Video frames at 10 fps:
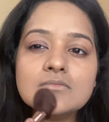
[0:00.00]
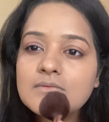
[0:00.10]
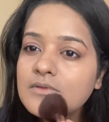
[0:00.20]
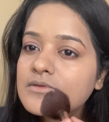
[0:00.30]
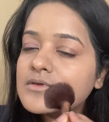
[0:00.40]

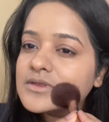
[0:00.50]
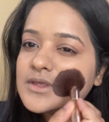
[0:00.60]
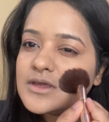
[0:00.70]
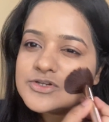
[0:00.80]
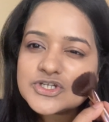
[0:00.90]
I
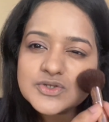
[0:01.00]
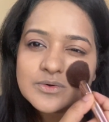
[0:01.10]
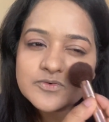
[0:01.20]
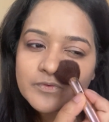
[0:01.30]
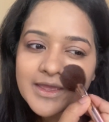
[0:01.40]
think I should do
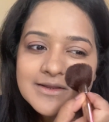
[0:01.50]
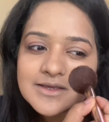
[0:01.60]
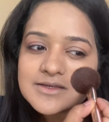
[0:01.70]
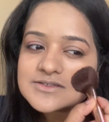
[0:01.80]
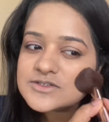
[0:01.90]
a wear
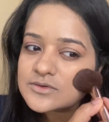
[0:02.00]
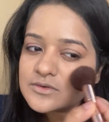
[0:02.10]
test.